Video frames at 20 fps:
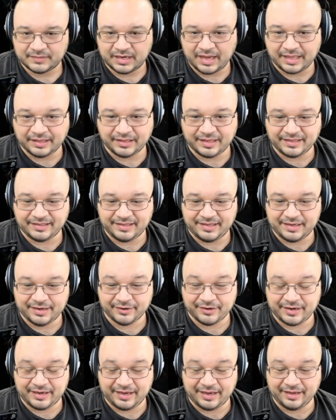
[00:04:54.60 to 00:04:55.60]
I liked
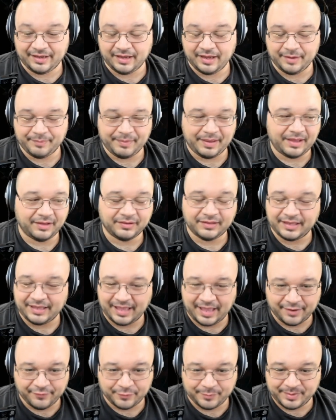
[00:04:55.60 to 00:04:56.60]
hearing about like
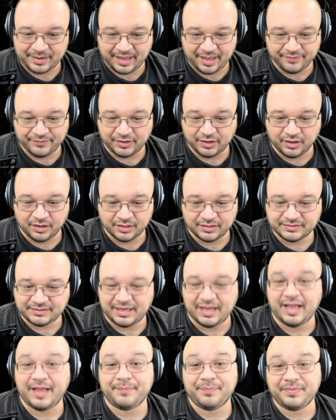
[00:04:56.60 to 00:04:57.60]
everybody having a hard
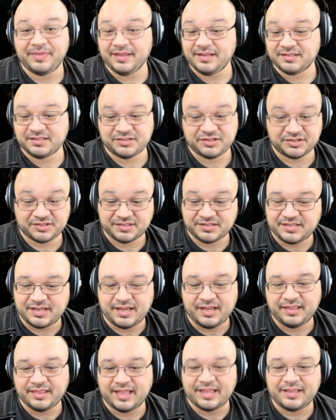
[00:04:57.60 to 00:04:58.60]
time. This just
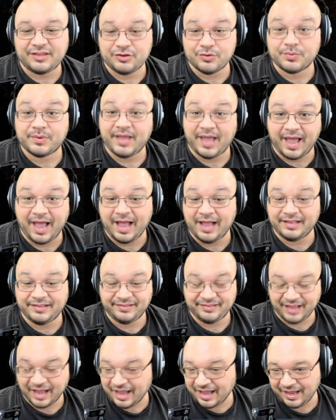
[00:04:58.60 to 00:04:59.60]
seeing that you can
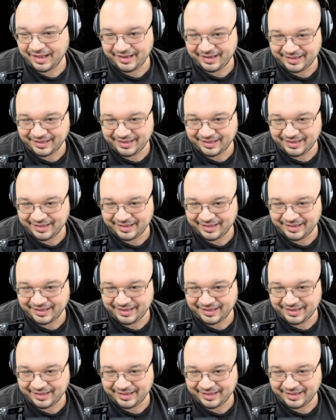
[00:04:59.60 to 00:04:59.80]
die